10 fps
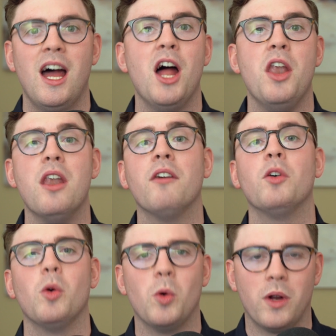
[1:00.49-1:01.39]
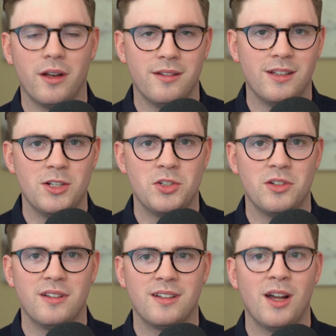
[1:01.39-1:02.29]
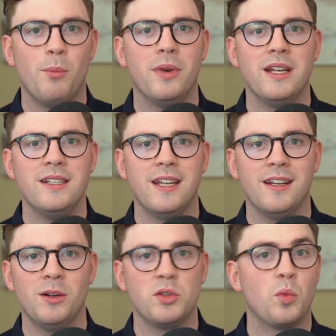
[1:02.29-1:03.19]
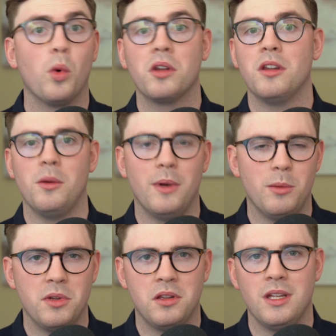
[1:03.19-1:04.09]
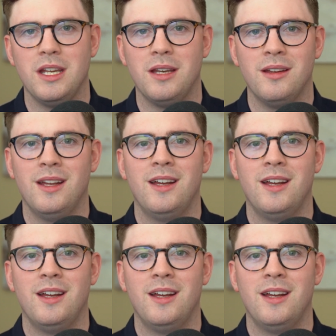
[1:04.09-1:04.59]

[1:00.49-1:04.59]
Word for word: another organization's company data, which wasn't going to be seen